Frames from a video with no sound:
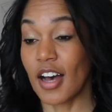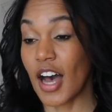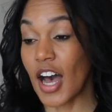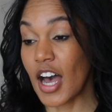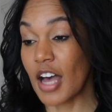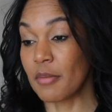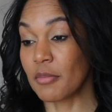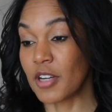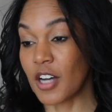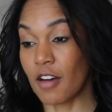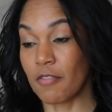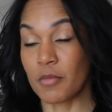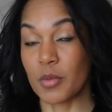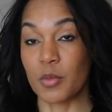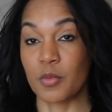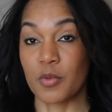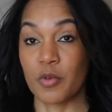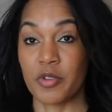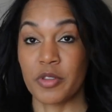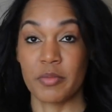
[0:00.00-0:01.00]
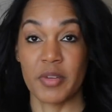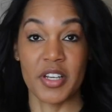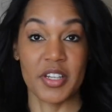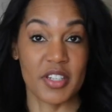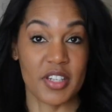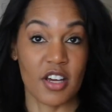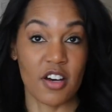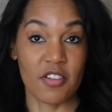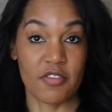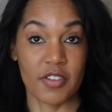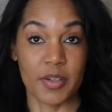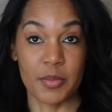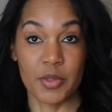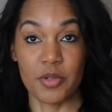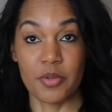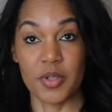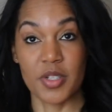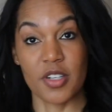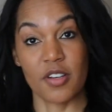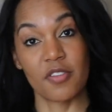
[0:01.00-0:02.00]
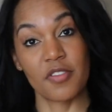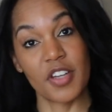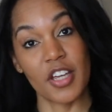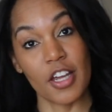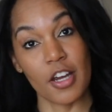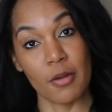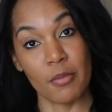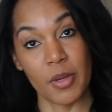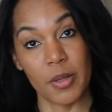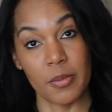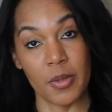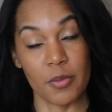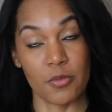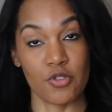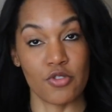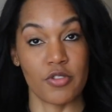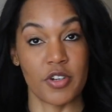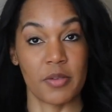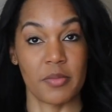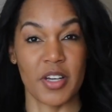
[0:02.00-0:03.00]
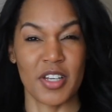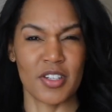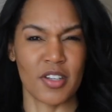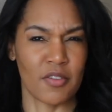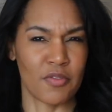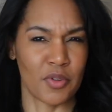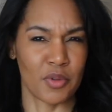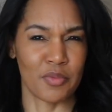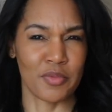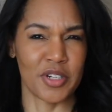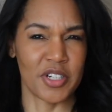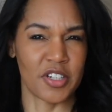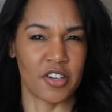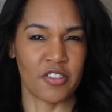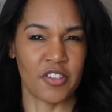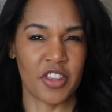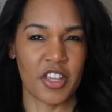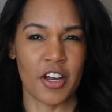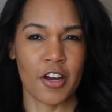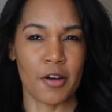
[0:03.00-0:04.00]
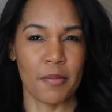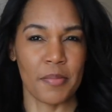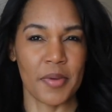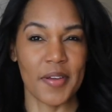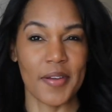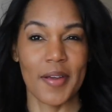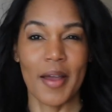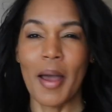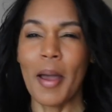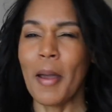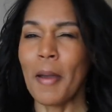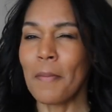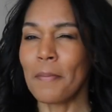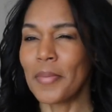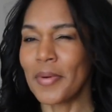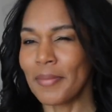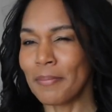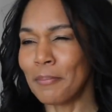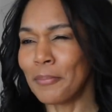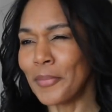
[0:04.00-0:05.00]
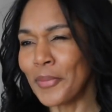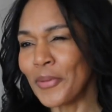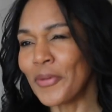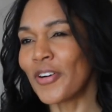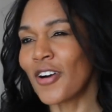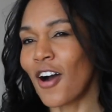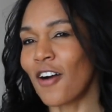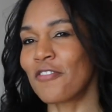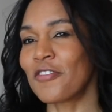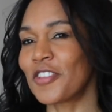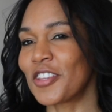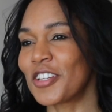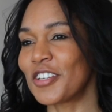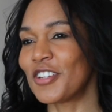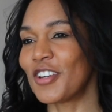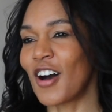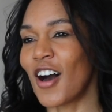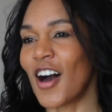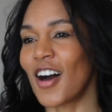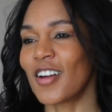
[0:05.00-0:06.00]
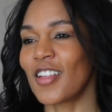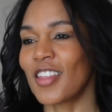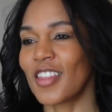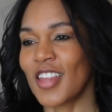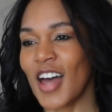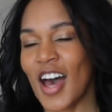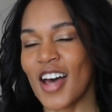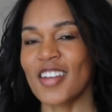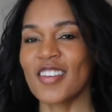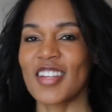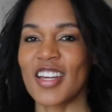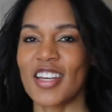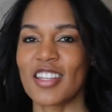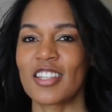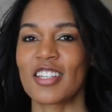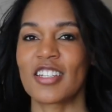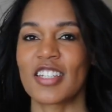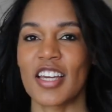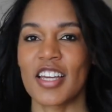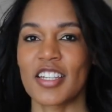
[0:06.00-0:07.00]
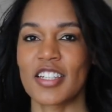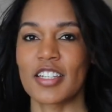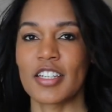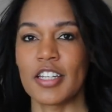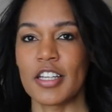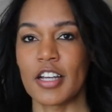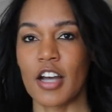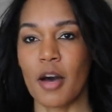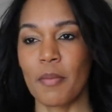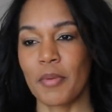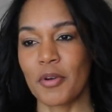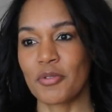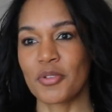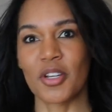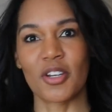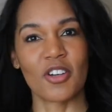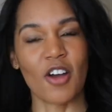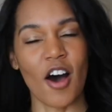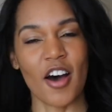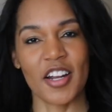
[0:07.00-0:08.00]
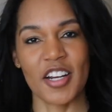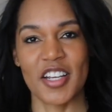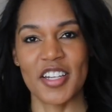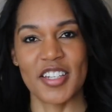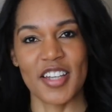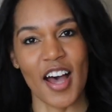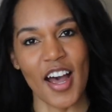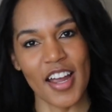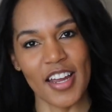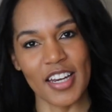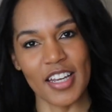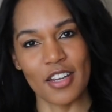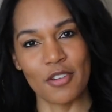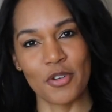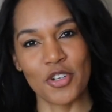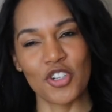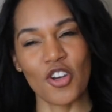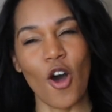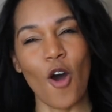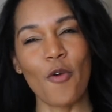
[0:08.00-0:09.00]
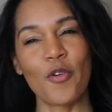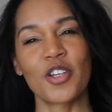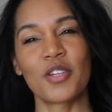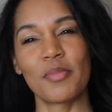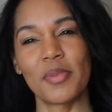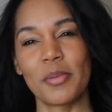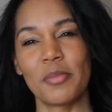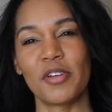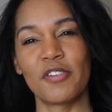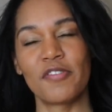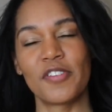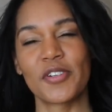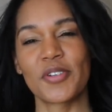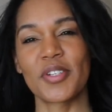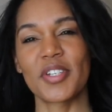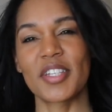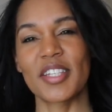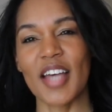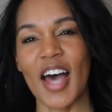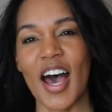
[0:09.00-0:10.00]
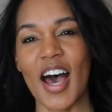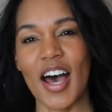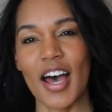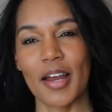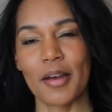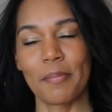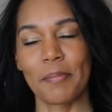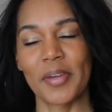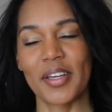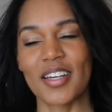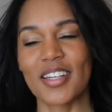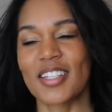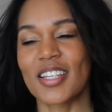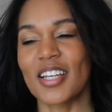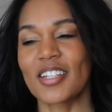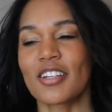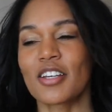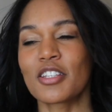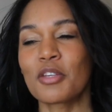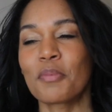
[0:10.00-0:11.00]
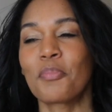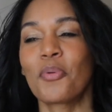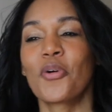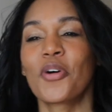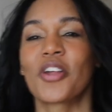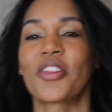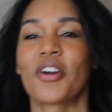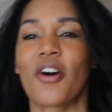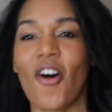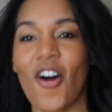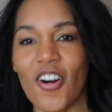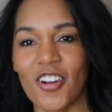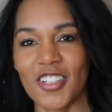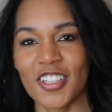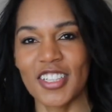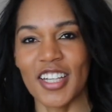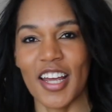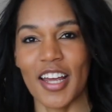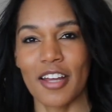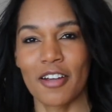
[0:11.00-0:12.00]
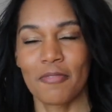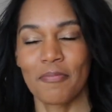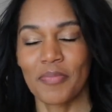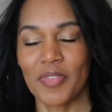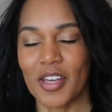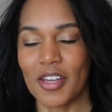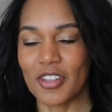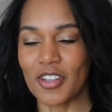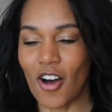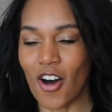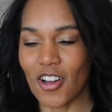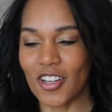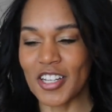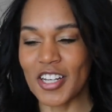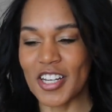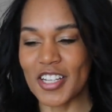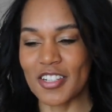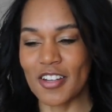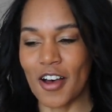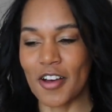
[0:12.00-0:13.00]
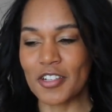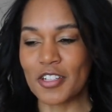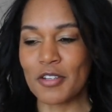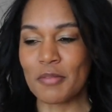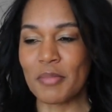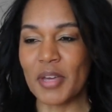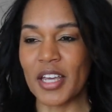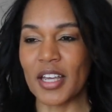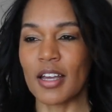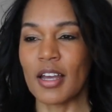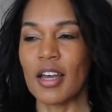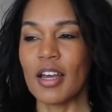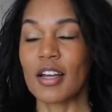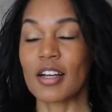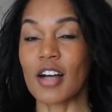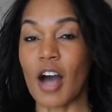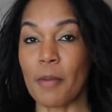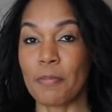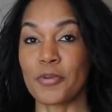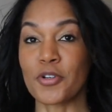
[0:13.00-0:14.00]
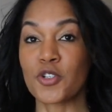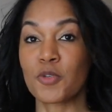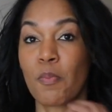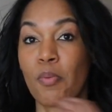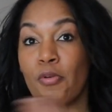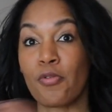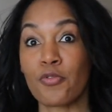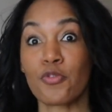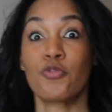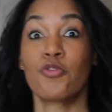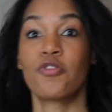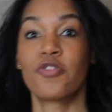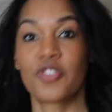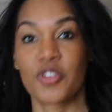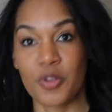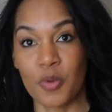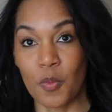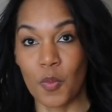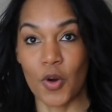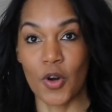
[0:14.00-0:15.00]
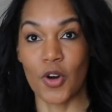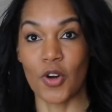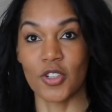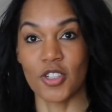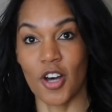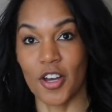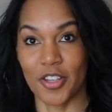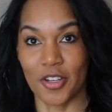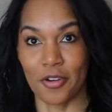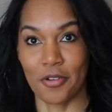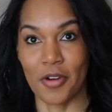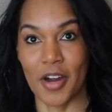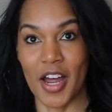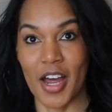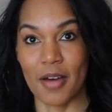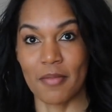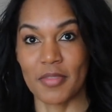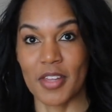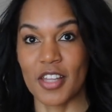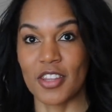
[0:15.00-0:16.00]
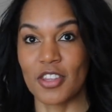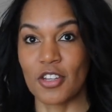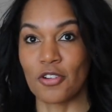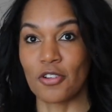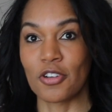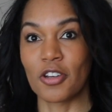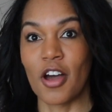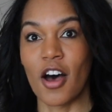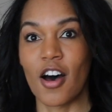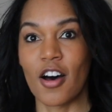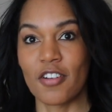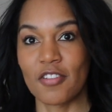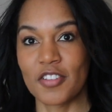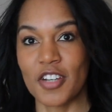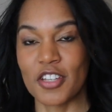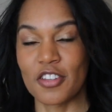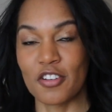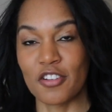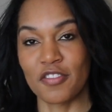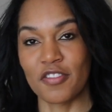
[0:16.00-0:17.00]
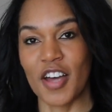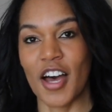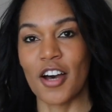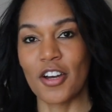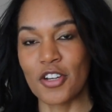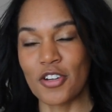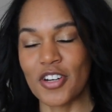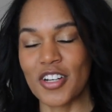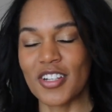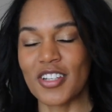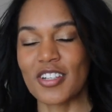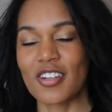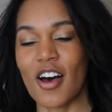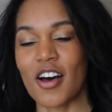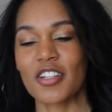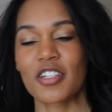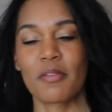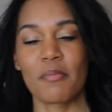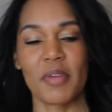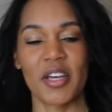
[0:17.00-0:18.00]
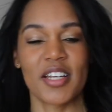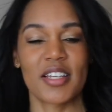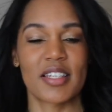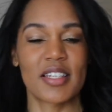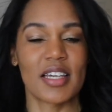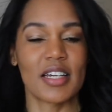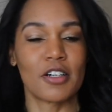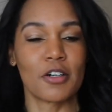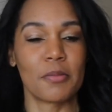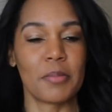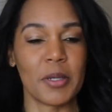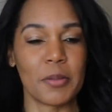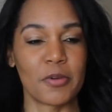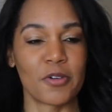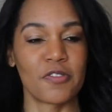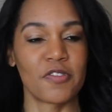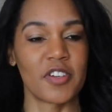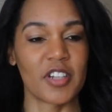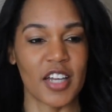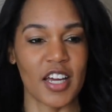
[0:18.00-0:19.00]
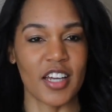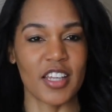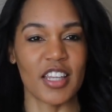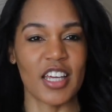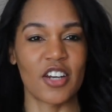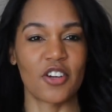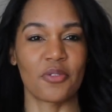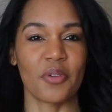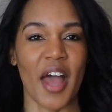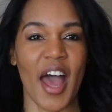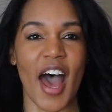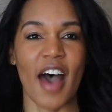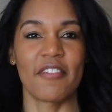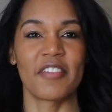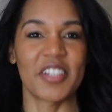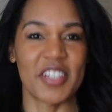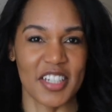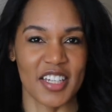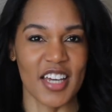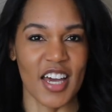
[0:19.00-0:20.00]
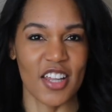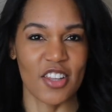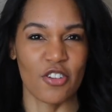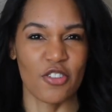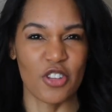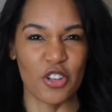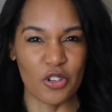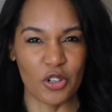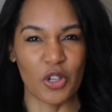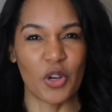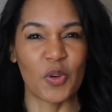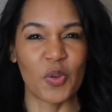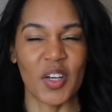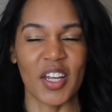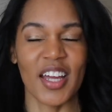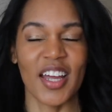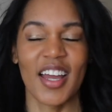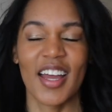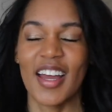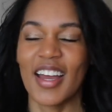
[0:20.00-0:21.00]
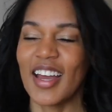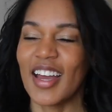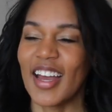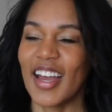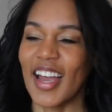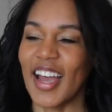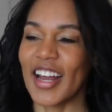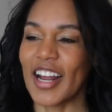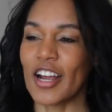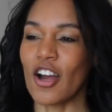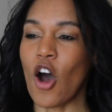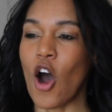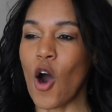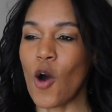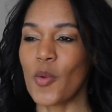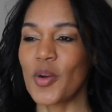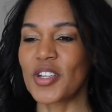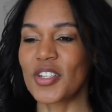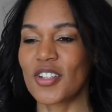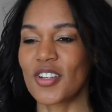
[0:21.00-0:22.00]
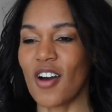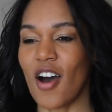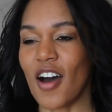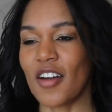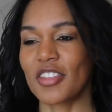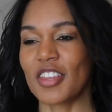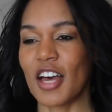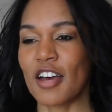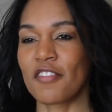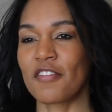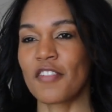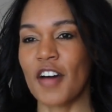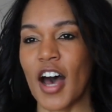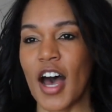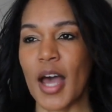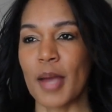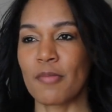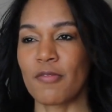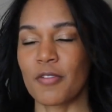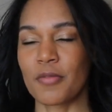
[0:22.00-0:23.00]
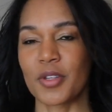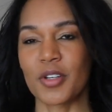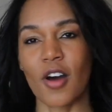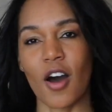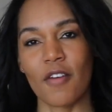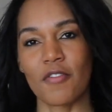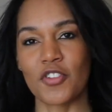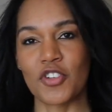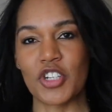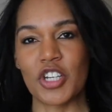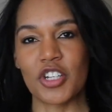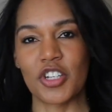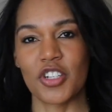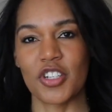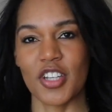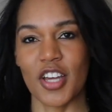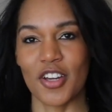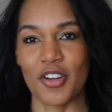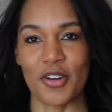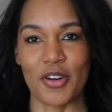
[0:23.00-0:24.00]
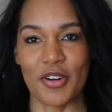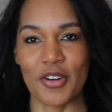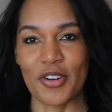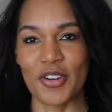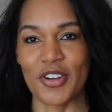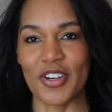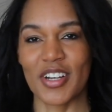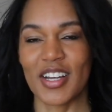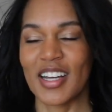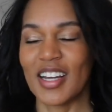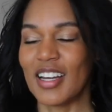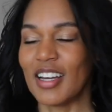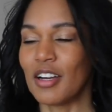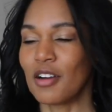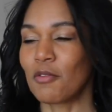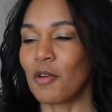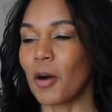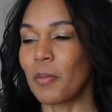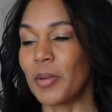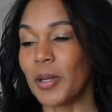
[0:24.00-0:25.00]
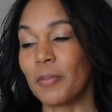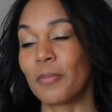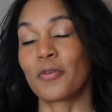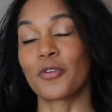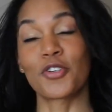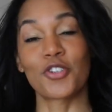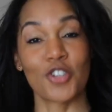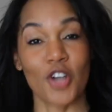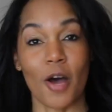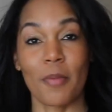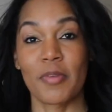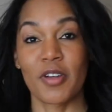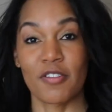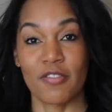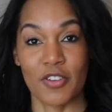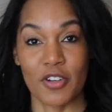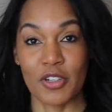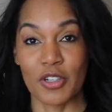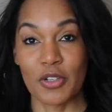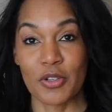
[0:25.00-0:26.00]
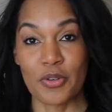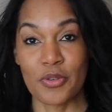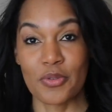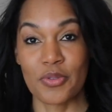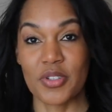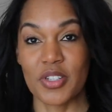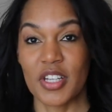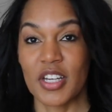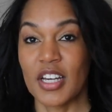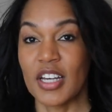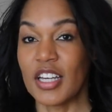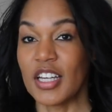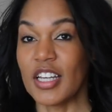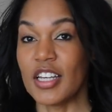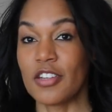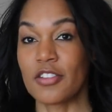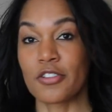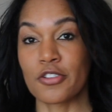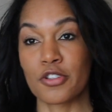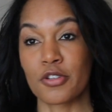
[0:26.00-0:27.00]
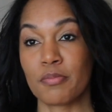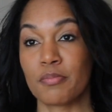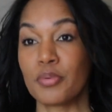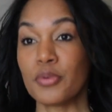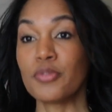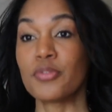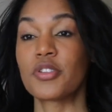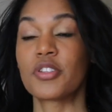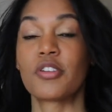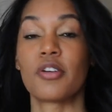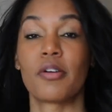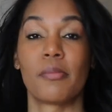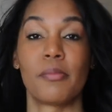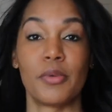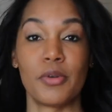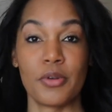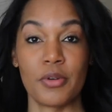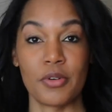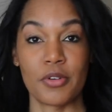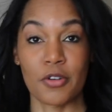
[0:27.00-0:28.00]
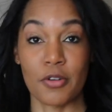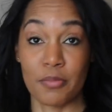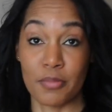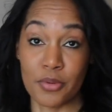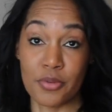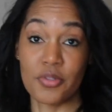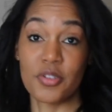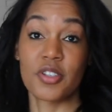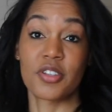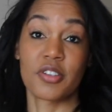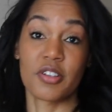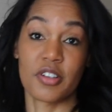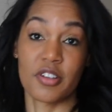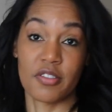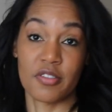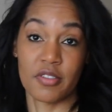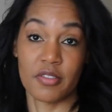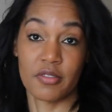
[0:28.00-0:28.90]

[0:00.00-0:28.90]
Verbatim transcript: I'm comfortable with myself. I'm doing self care. Maybe I'm treating myself with retail therapy. But more often than not, that day and the days leading up, it was a lot of anxiety, which always made me feel sad because that's not the point of the holiday. The holiday is not to make couples prove to the world on the gram that they're loved and they're valued. And it's not to make single people feel like they don't have it together and they're lonely. And I always got that vibe from the conversations I heard while people were shopping for clothes, either to boost their mood or boost their